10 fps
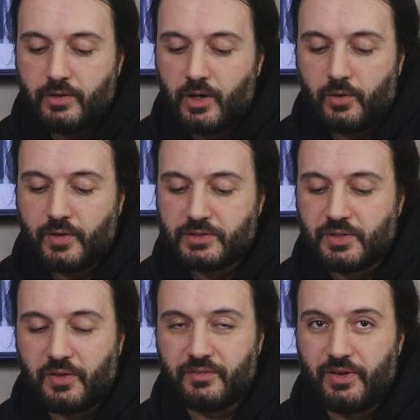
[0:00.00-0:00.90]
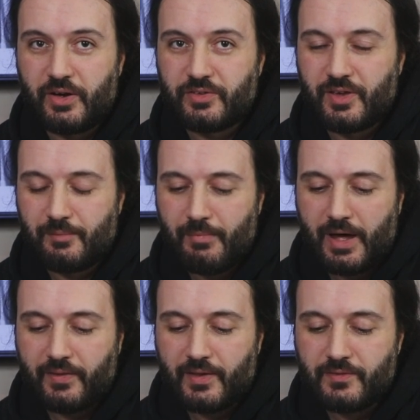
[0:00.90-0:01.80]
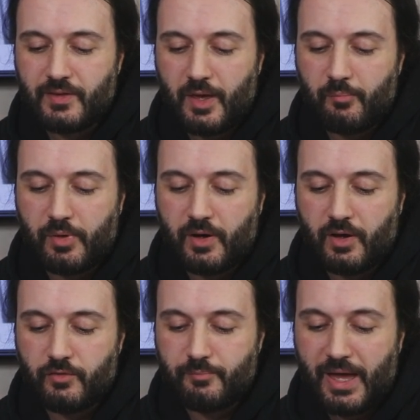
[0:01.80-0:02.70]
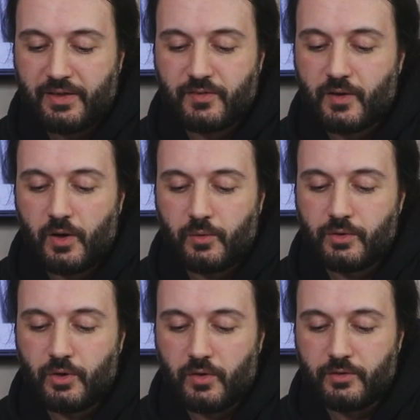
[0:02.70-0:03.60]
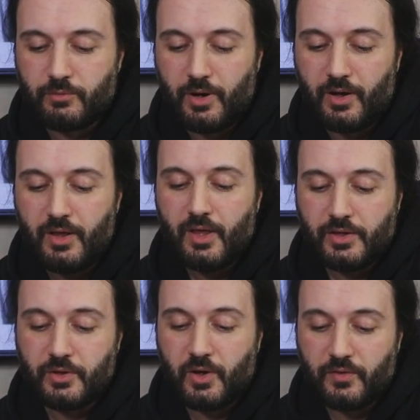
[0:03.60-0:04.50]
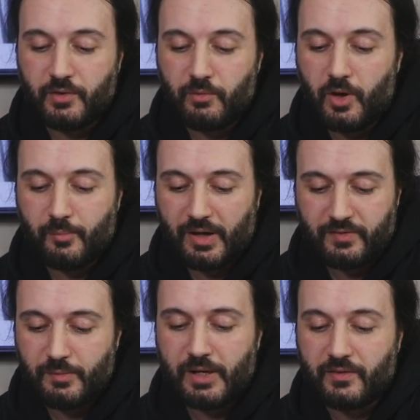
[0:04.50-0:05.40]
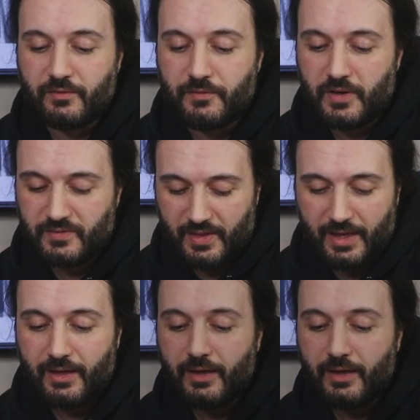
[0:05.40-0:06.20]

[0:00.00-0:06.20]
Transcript: No, that's not the very same man, that's the Emperor of Mexico. You got the, you got the wrong Maximilian the First there.